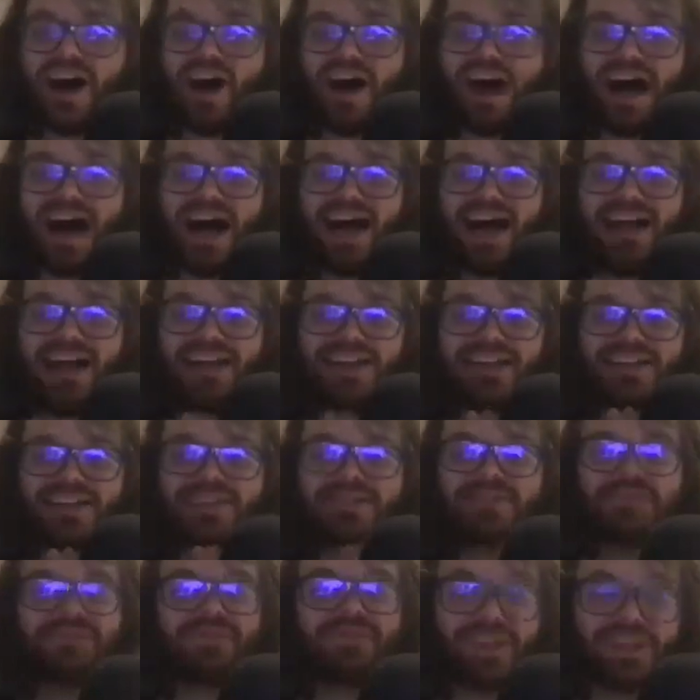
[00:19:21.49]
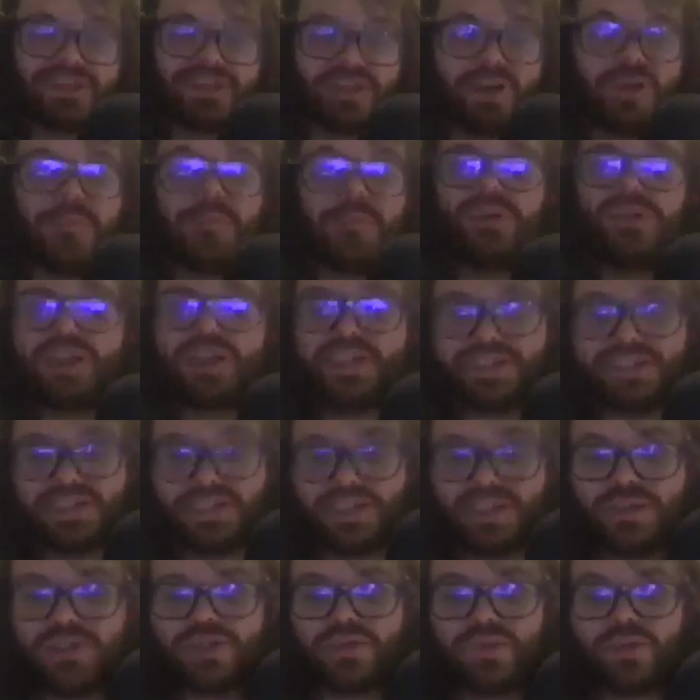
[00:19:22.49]
And they sold more tickets than
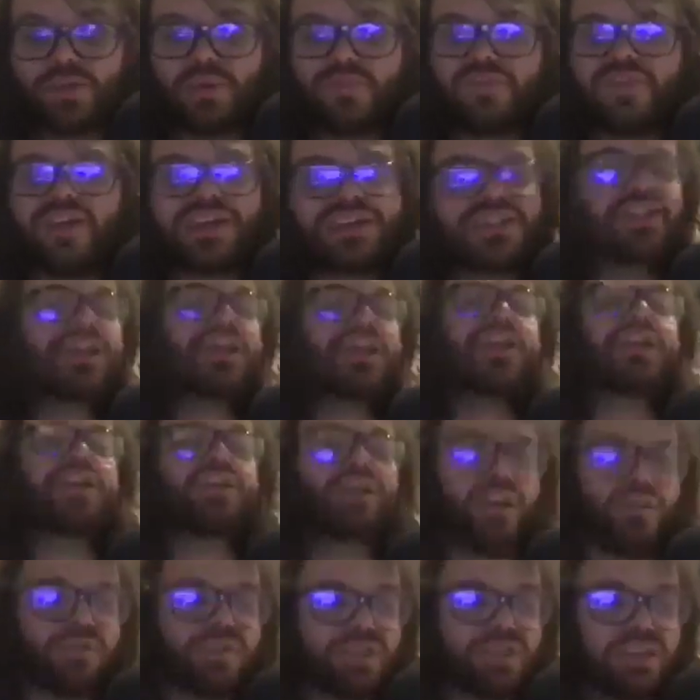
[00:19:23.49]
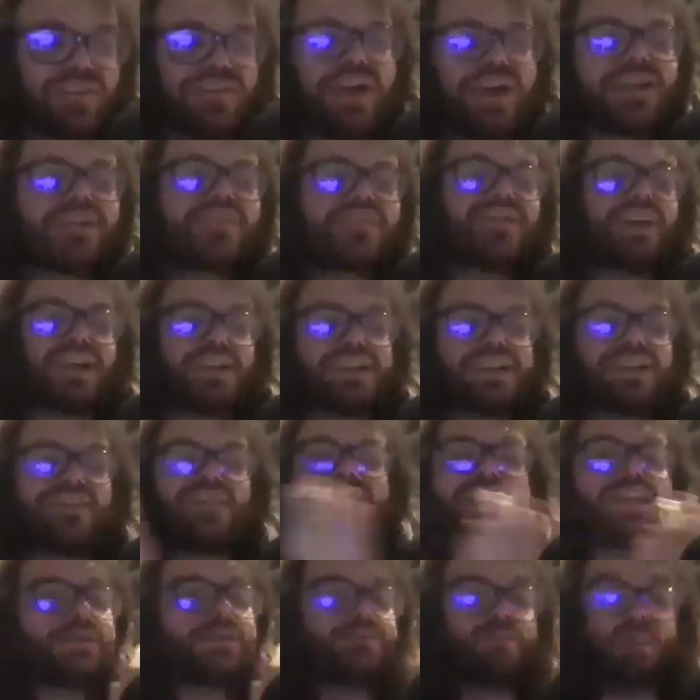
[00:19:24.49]
usual, thanks to the kind of novelty factor, thanks to the fact
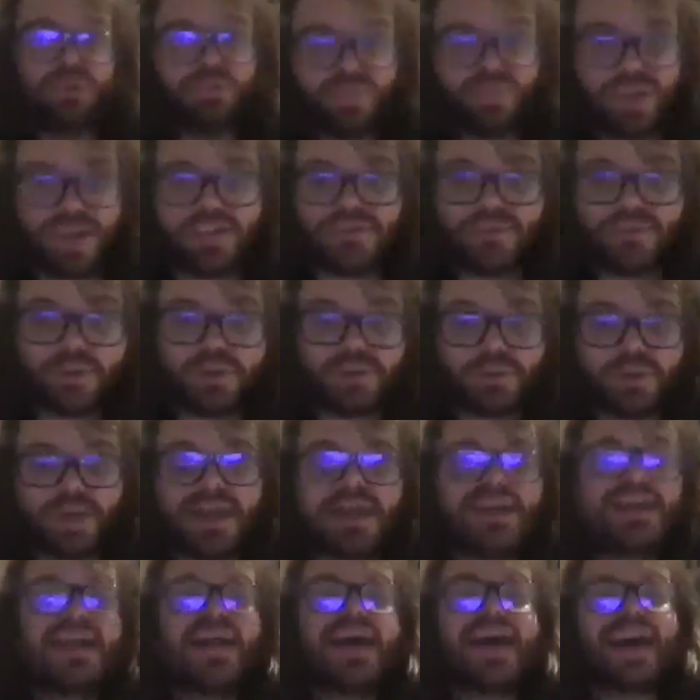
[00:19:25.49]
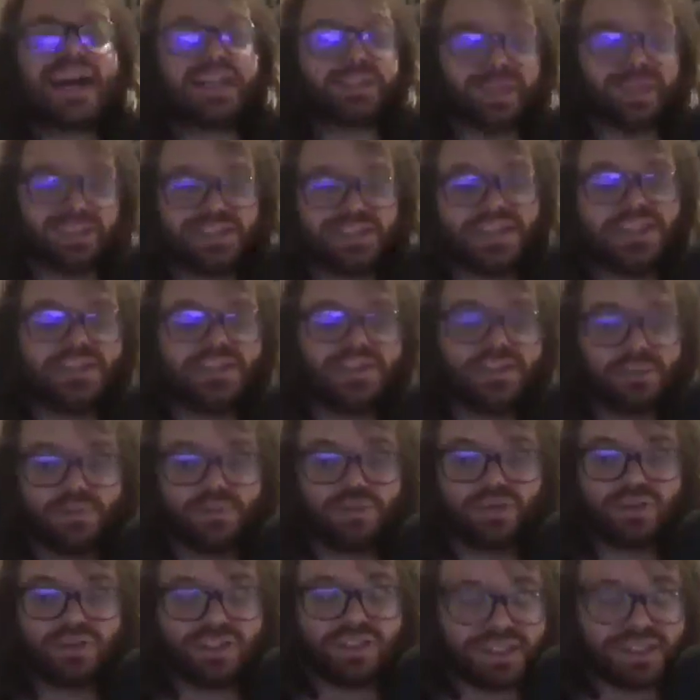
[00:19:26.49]
they can bring fans from elsewhere, and you had a decent number
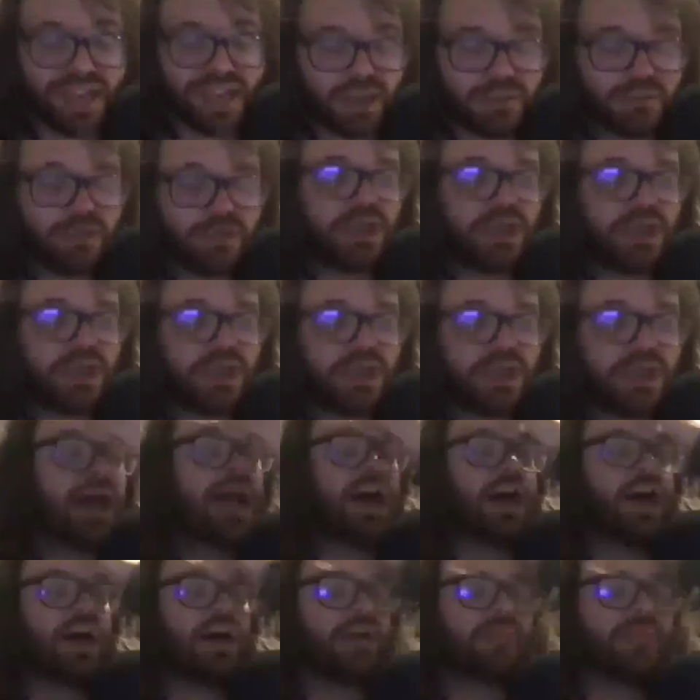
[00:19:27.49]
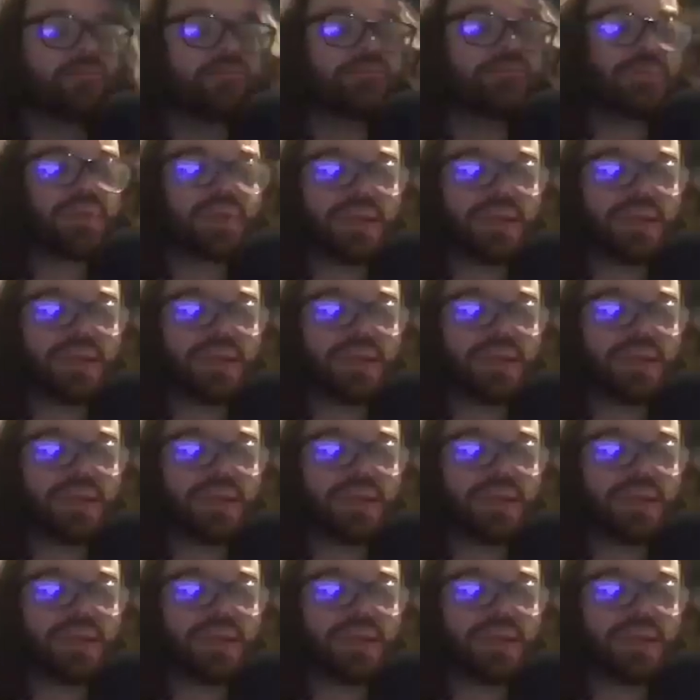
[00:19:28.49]
travelling down. And